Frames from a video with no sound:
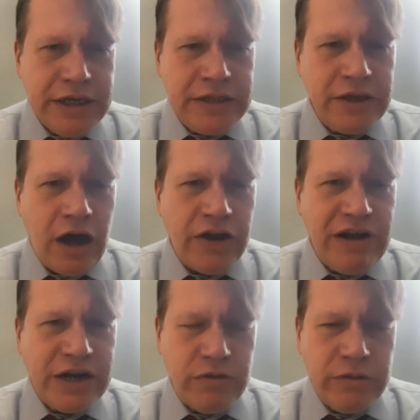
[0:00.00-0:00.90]
in the
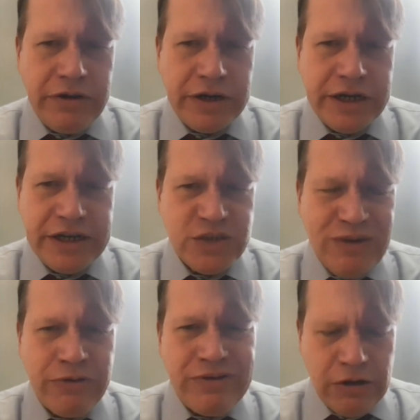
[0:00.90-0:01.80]
contract with America.
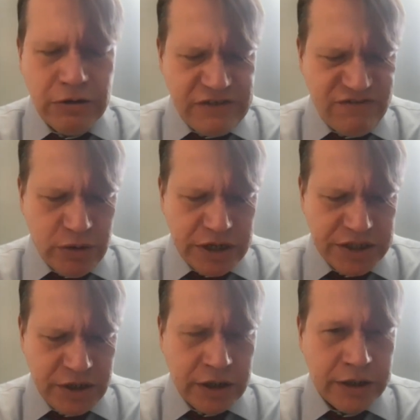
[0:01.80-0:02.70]
It's rather narrowly
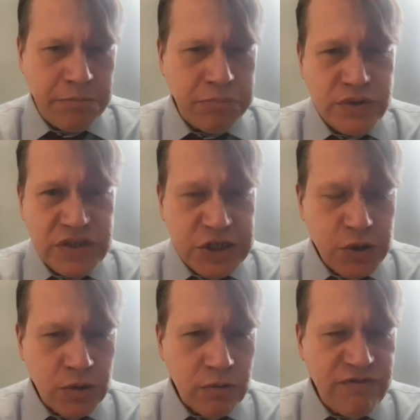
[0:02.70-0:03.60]
focused on
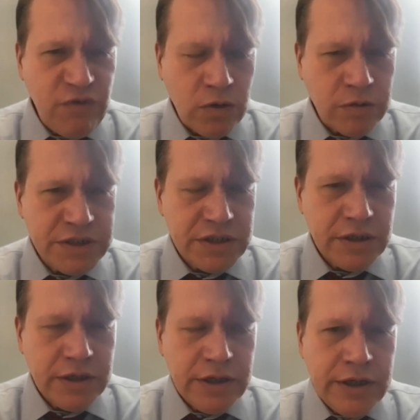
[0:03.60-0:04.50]
procedural reforms
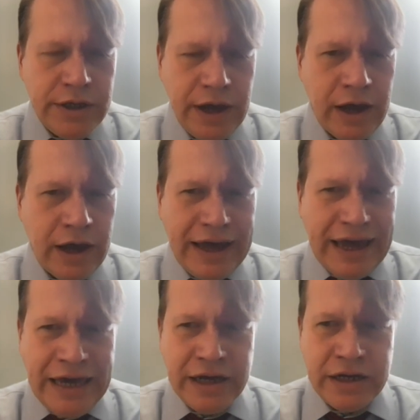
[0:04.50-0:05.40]

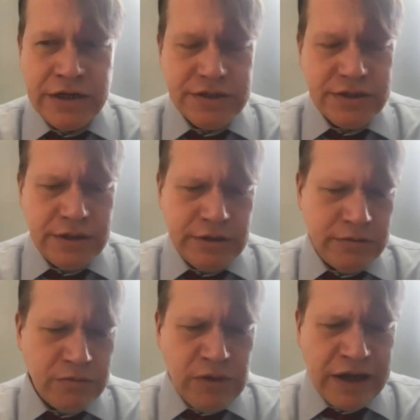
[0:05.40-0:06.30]
and,
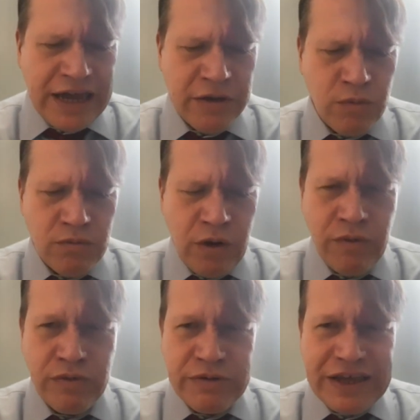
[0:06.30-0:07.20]
again,
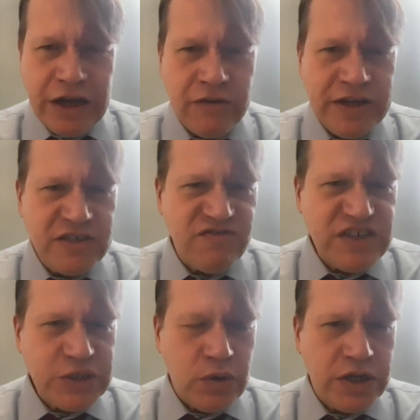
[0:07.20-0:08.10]
what we would think of as
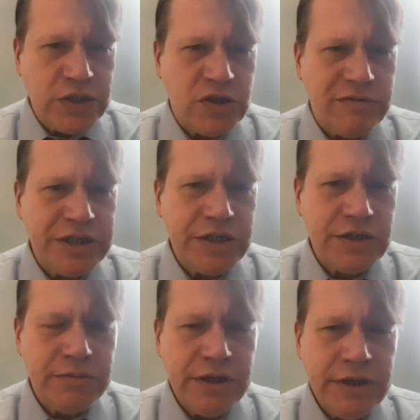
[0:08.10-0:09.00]
fiscal
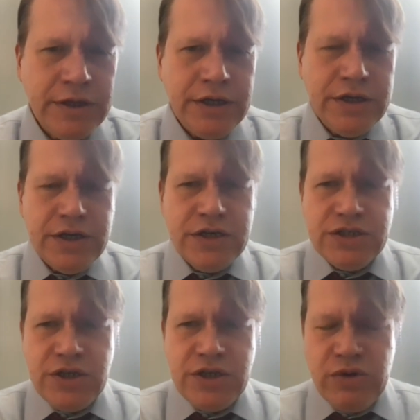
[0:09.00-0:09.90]
conservatism.
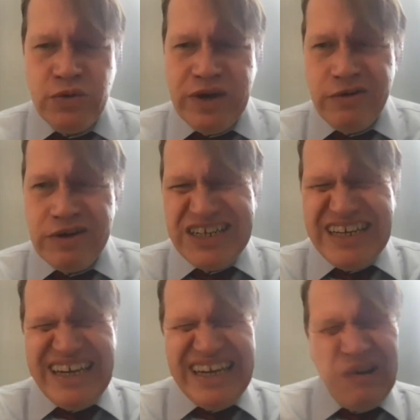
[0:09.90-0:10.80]
So Newt Gingrich,
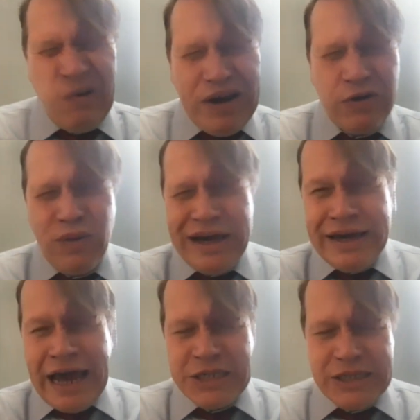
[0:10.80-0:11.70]
in a weird
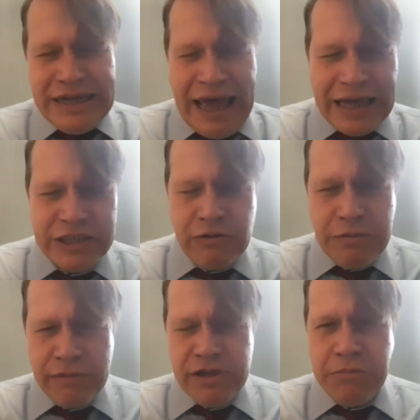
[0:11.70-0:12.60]
way, actually has the
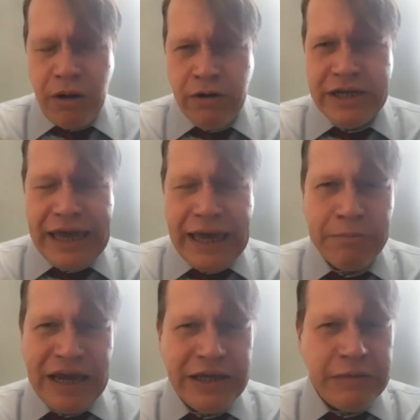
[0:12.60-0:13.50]
Republican Party
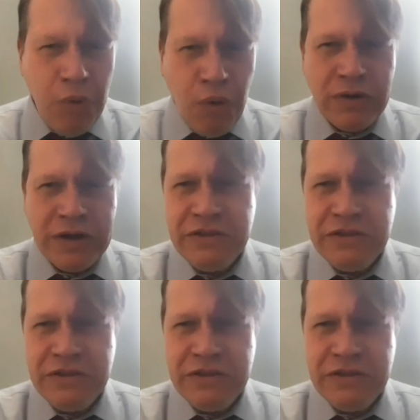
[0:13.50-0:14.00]
campaigning more